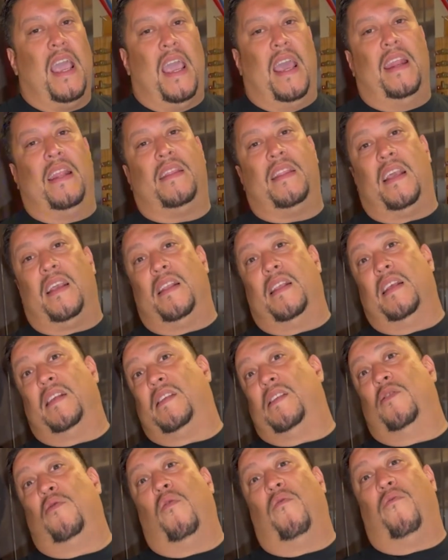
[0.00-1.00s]
and it thinks
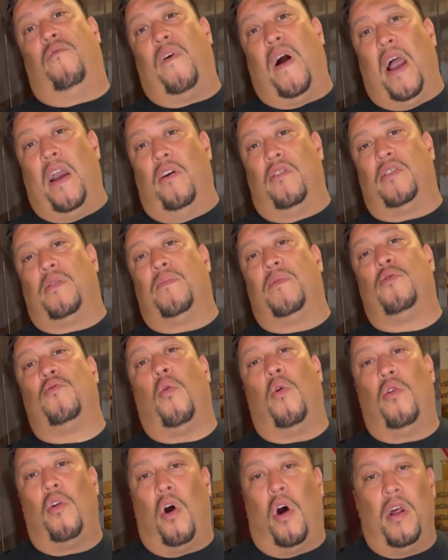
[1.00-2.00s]
there's no fire or something's
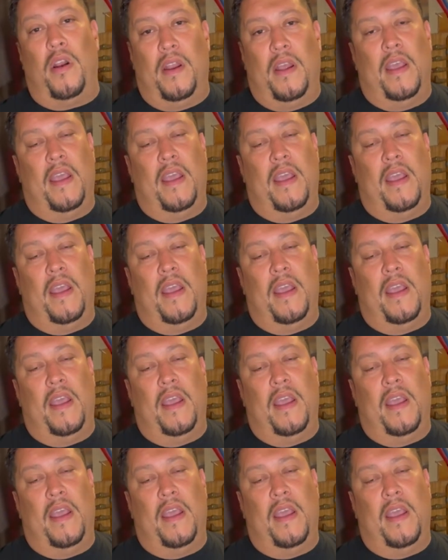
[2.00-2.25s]
going on,